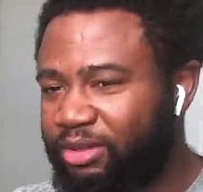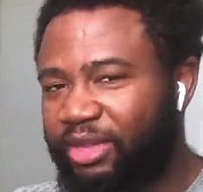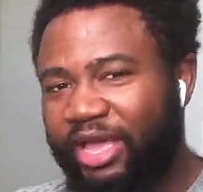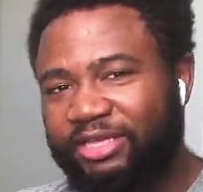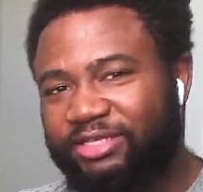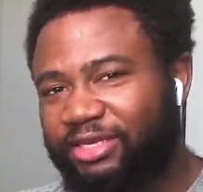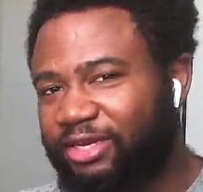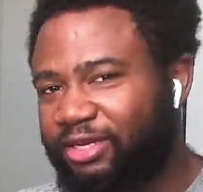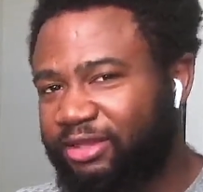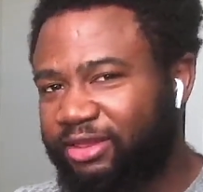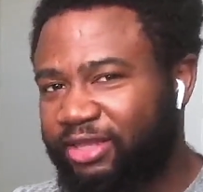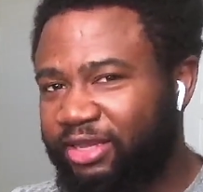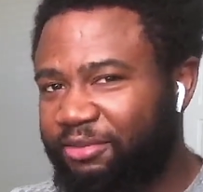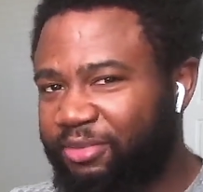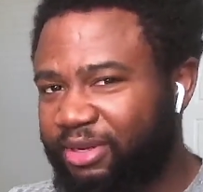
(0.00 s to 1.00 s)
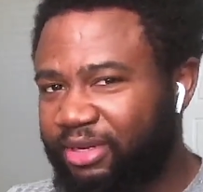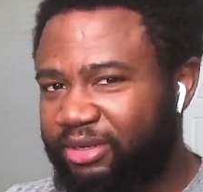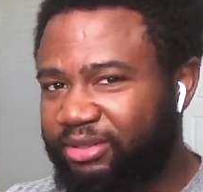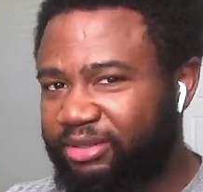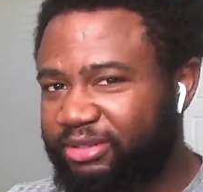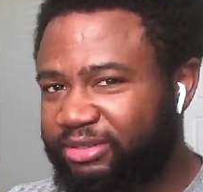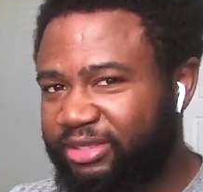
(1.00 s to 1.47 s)
That's a good thing,
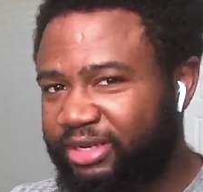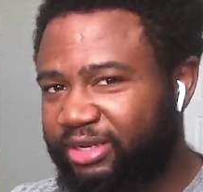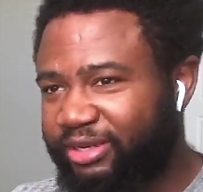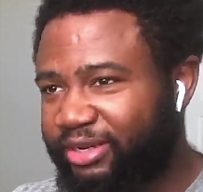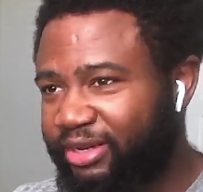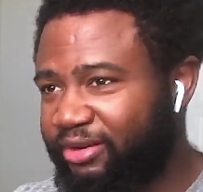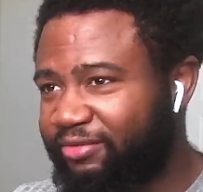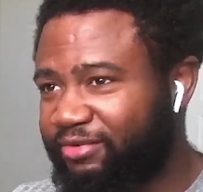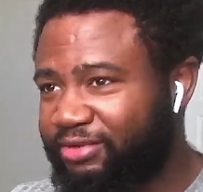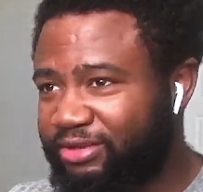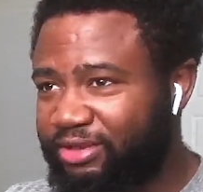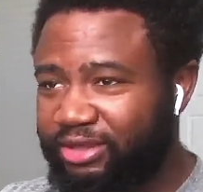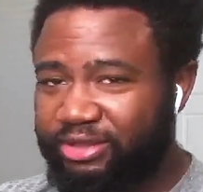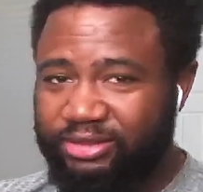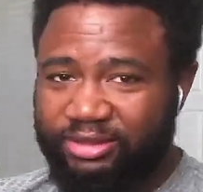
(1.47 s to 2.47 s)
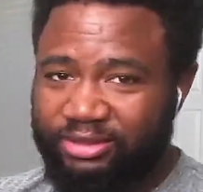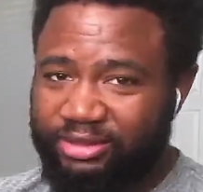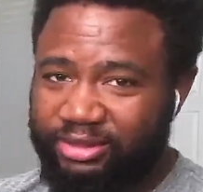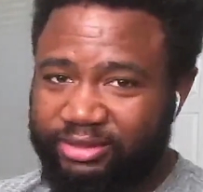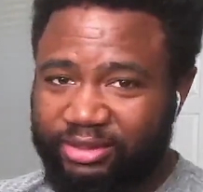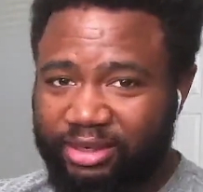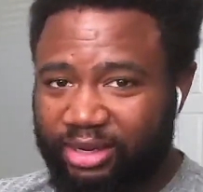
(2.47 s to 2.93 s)
man. He's taking care of his kids because
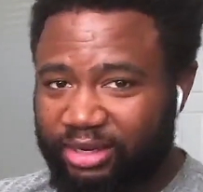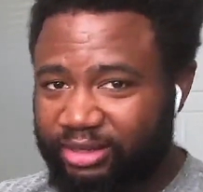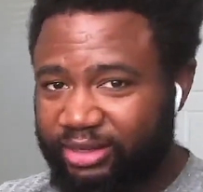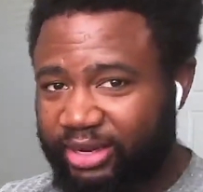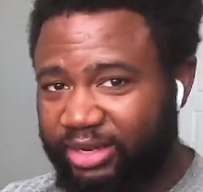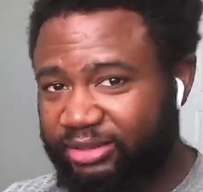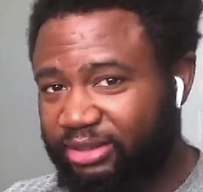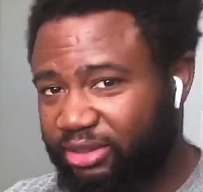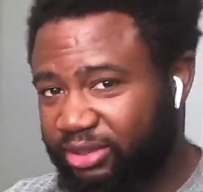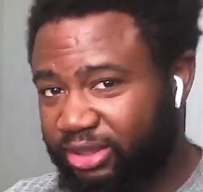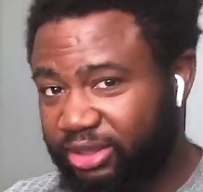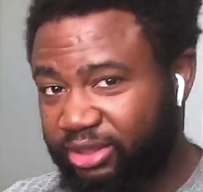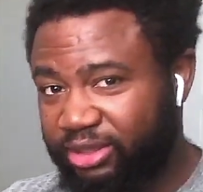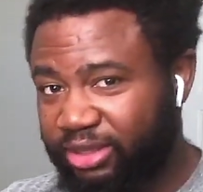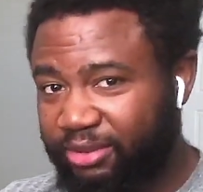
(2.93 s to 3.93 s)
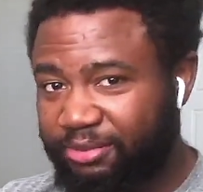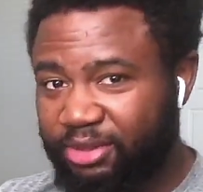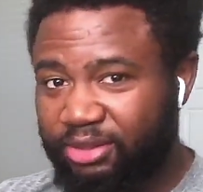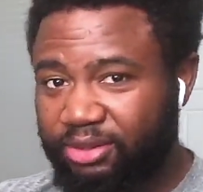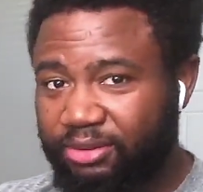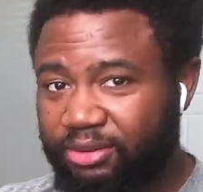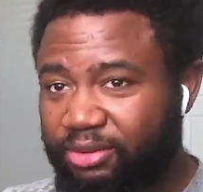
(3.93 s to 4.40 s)
there's a lot of dads out there that
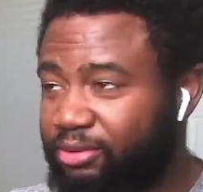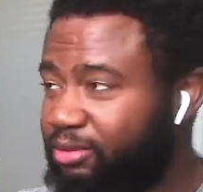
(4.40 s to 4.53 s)
be.